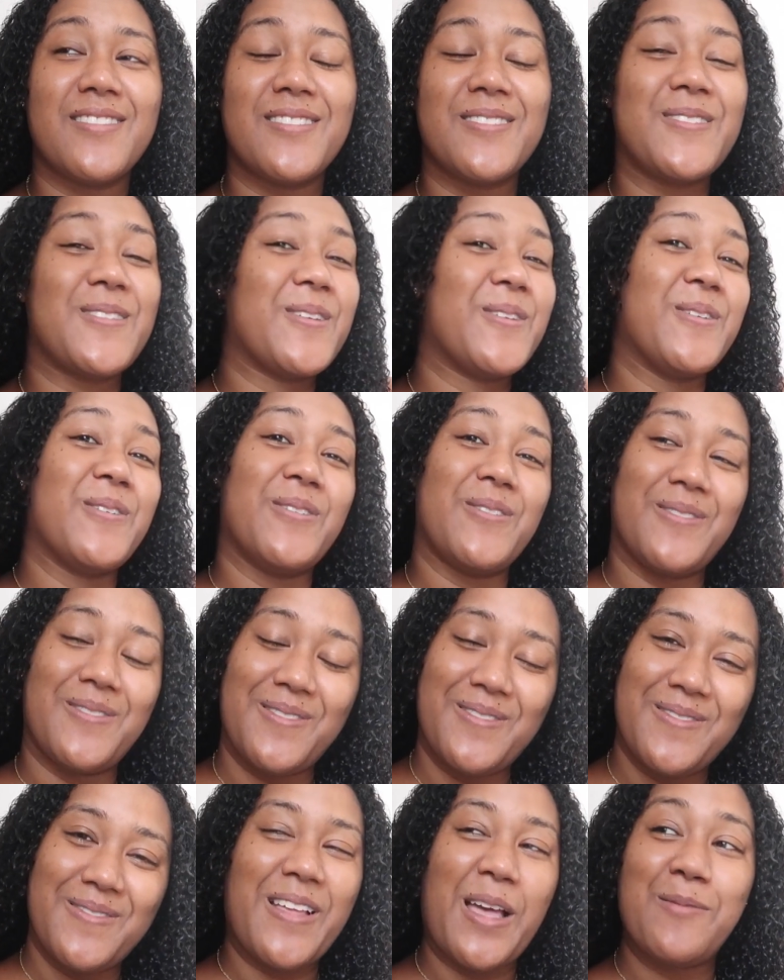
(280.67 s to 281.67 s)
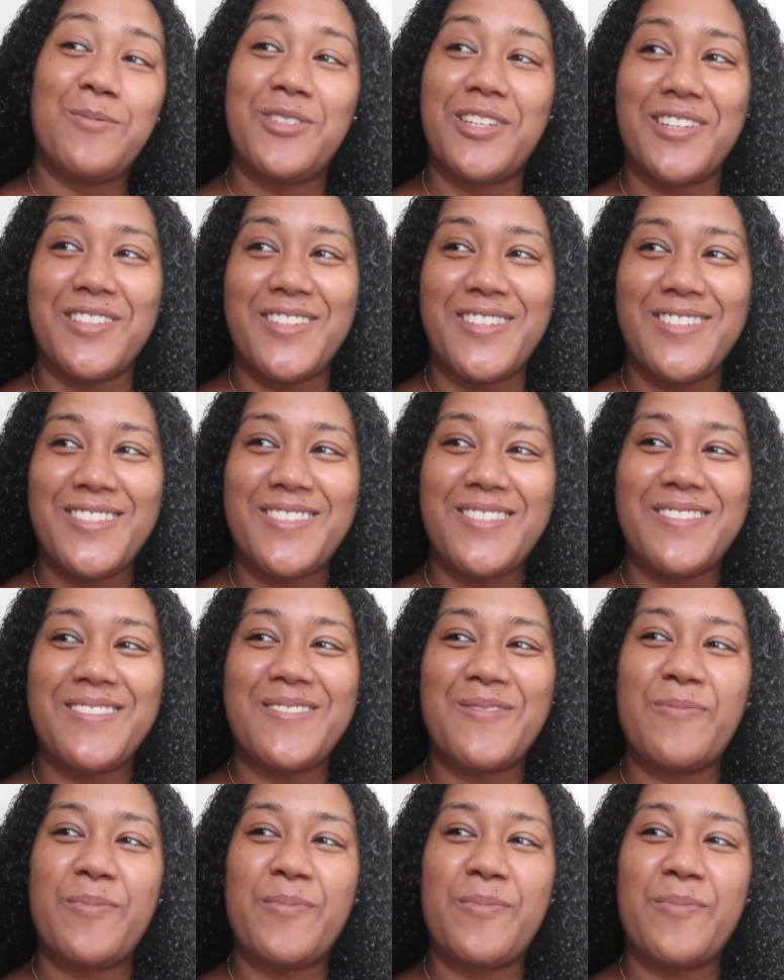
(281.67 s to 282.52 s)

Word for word: So I'm jealous,